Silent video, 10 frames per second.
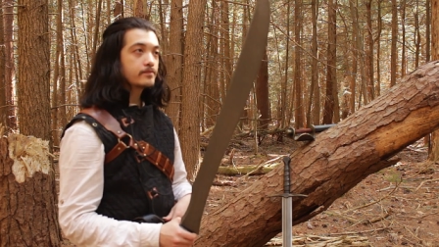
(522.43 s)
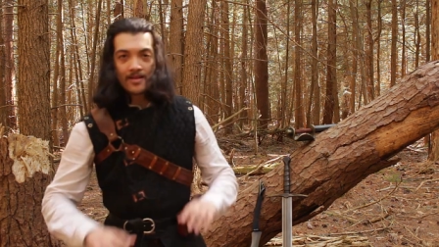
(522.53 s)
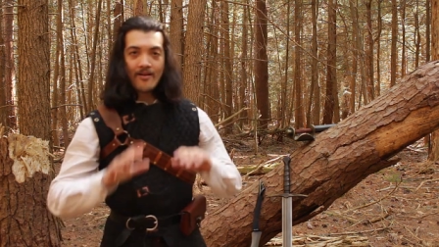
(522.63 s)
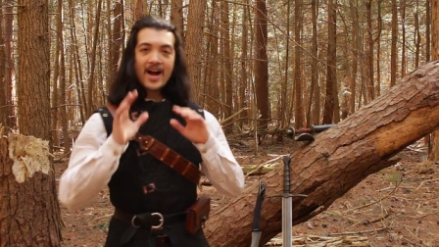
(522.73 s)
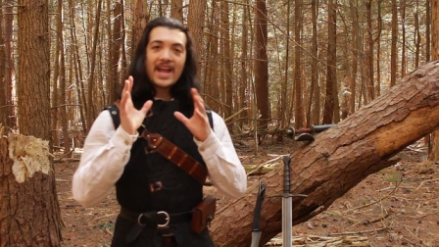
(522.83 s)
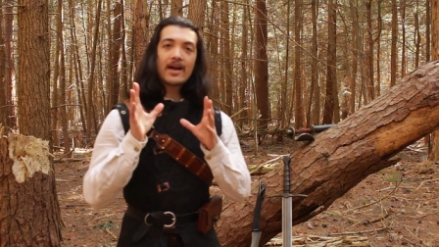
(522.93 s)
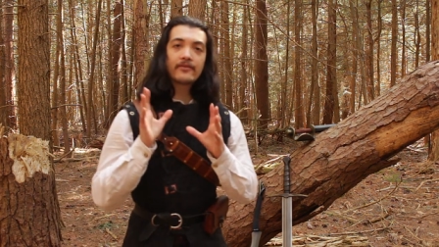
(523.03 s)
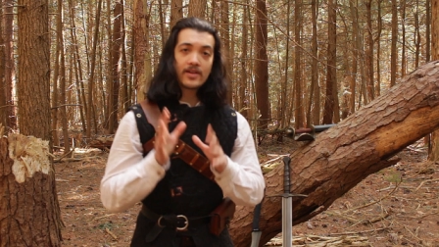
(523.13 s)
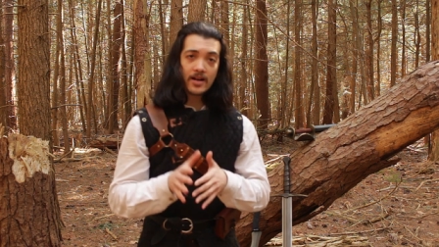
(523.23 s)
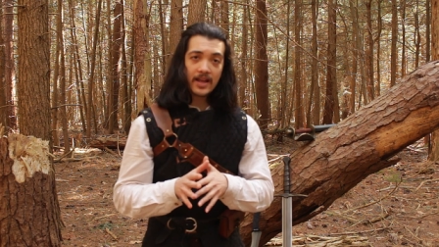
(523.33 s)
Now, I have
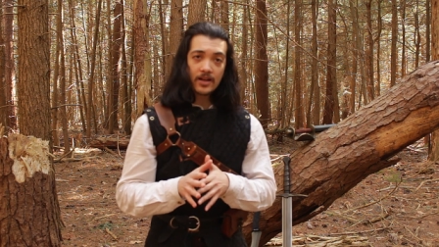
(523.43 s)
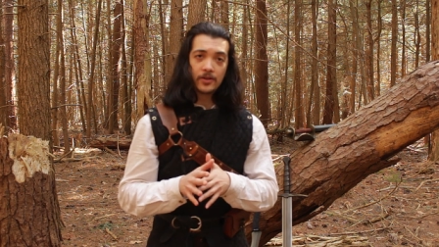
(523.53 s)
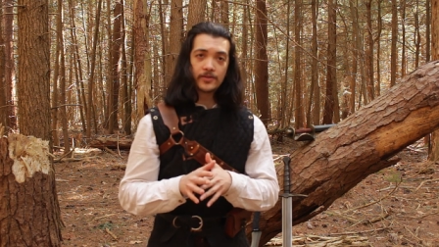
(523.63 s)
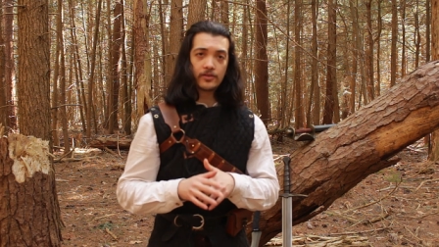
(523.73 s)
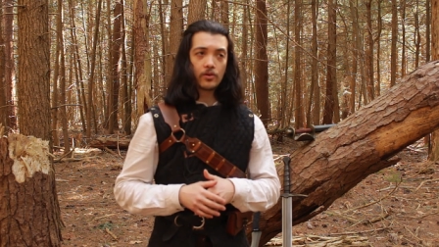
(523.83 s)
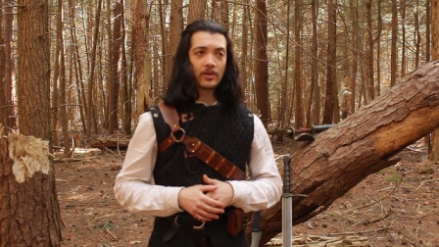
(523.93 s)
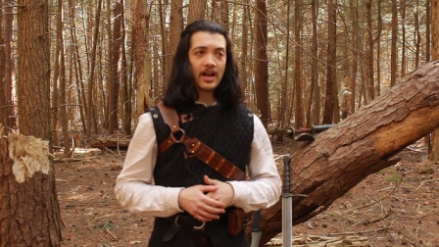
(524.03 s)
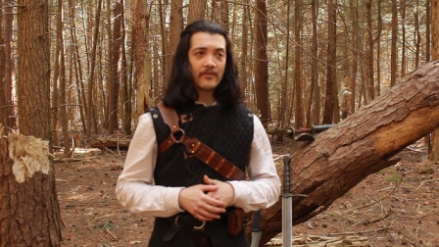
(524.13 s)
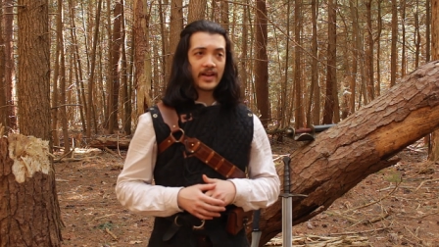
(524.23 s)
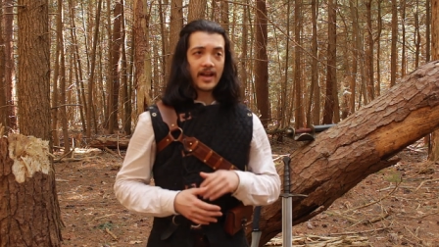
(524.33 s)
not held, nor
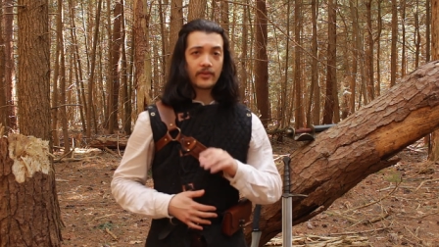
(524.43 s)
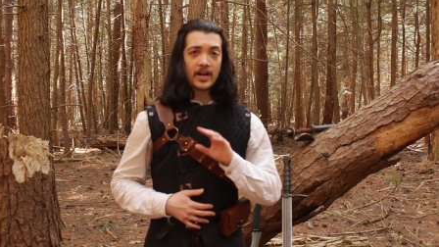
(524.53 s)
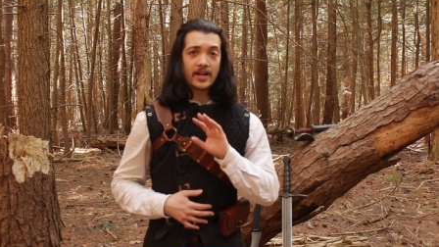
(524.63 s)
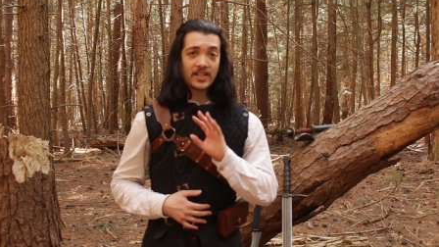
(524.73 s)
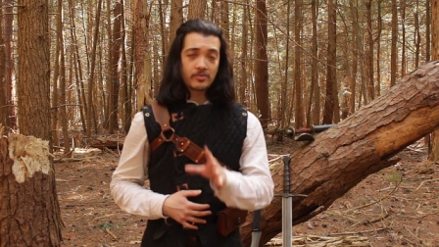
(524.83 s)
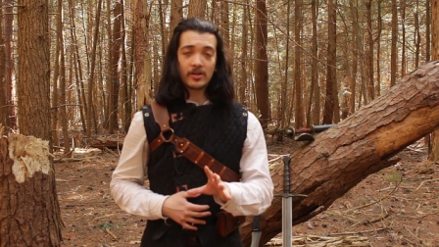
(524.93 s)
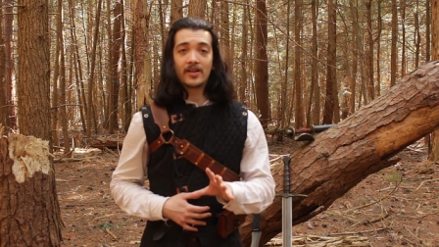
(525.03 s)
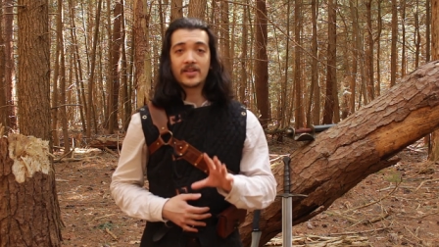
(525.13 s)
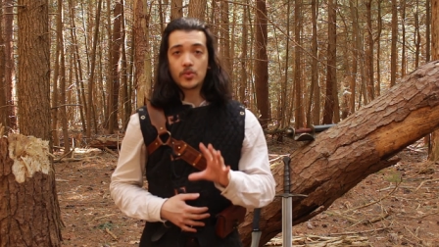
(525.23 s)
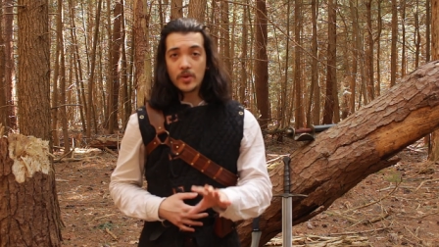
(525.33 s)
have I ever had
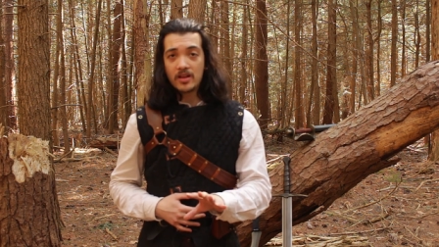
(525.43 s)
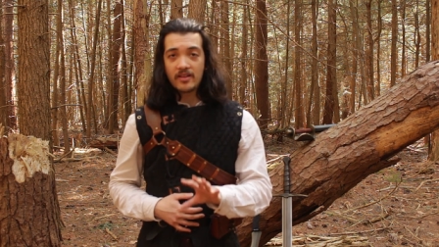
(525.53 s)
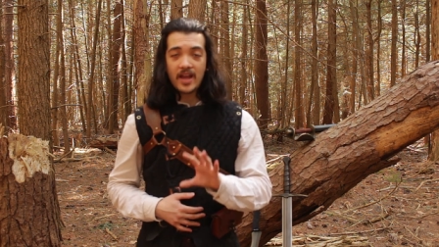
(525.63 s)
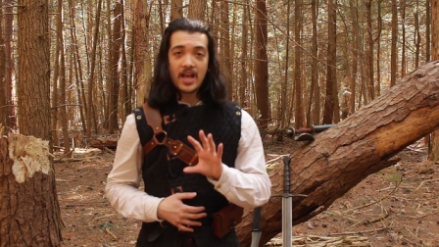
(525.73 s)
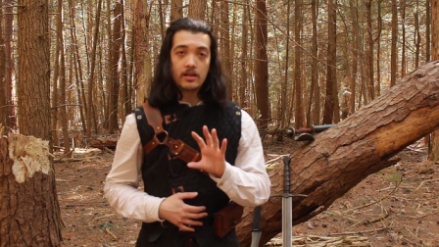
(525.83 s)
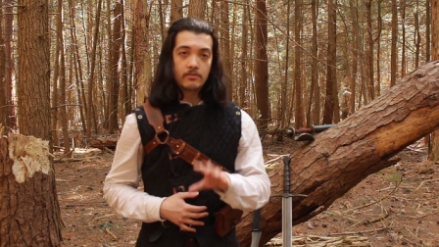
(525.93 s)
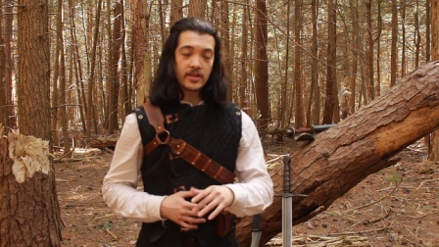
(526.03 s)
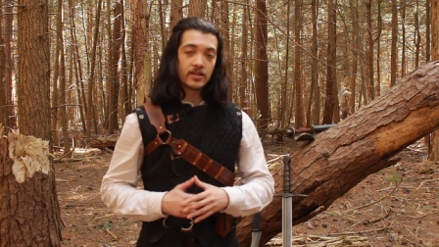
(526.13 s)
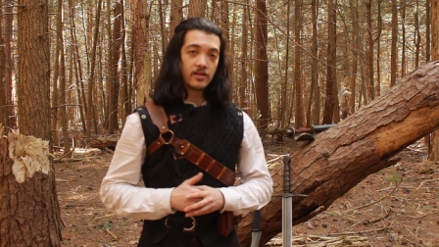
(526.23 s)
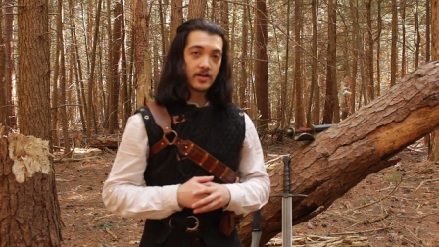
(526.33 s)
experience with a
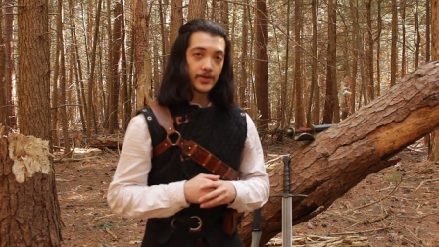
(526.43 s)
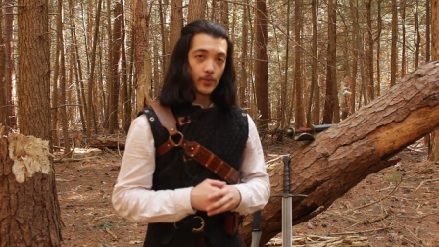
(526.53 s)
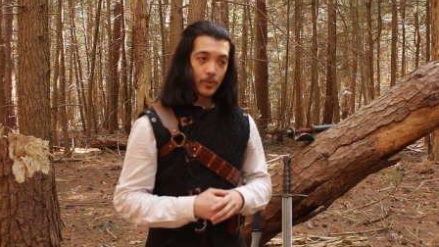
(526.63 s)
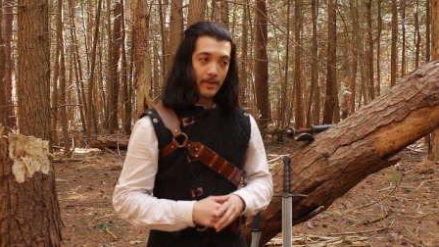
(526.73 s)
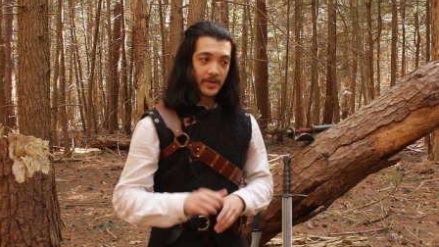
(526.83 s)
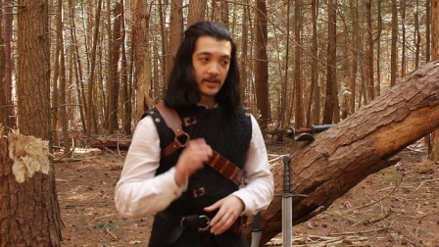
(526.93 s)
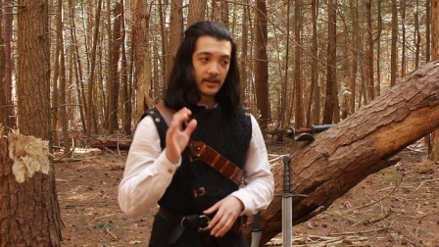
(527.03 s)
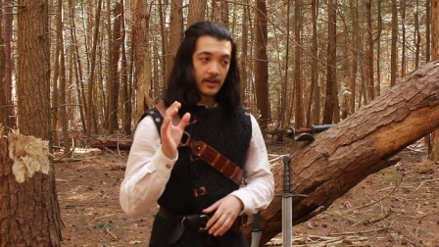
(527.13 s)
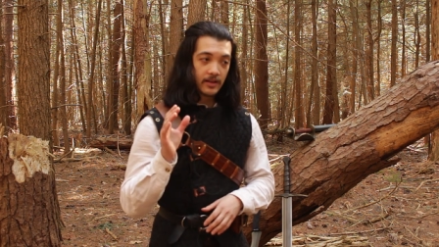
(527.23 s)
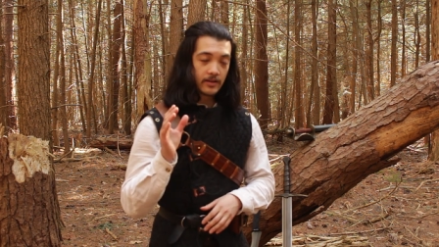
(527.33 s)
Mytholon
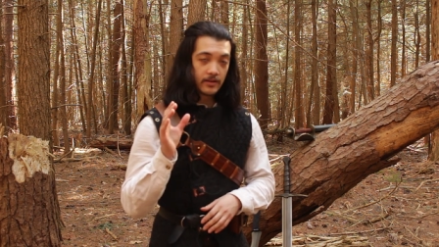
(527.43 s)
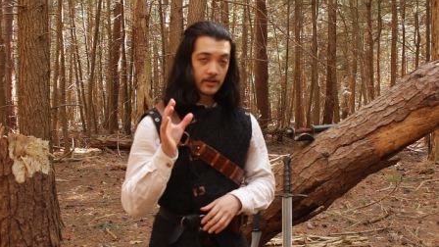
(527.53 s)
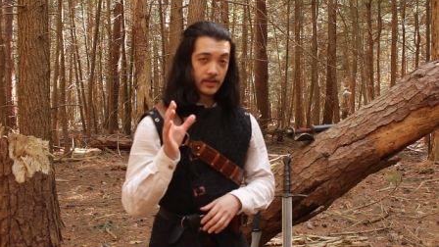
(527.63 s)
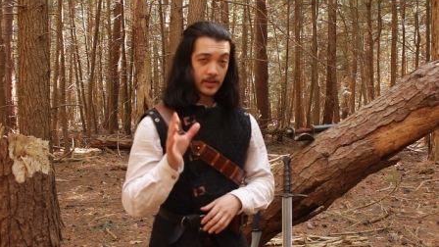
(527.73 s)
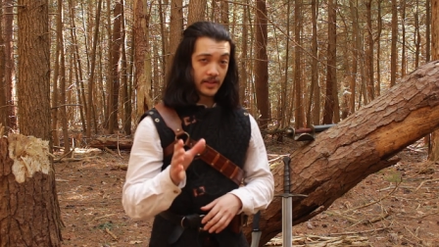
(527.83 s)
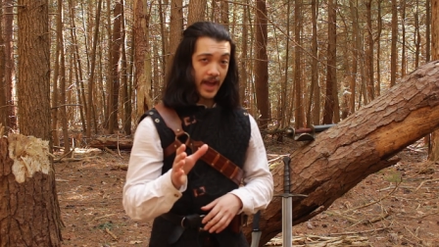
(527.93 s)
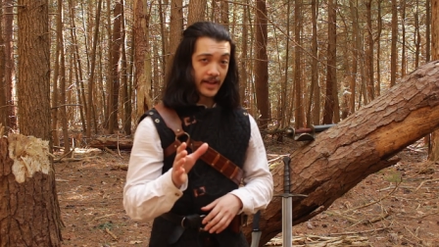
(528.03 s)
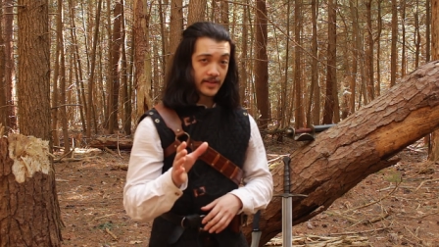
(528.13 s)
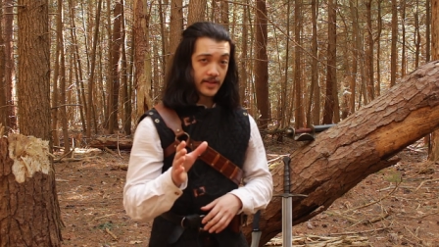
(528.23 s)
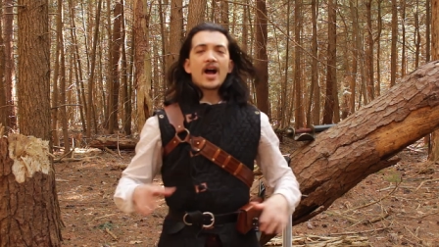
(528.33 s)
weapon
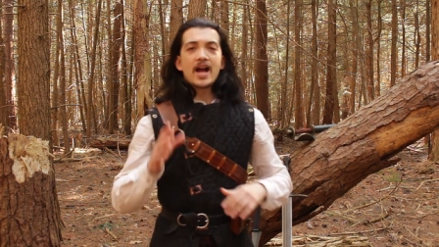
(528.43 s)
yet.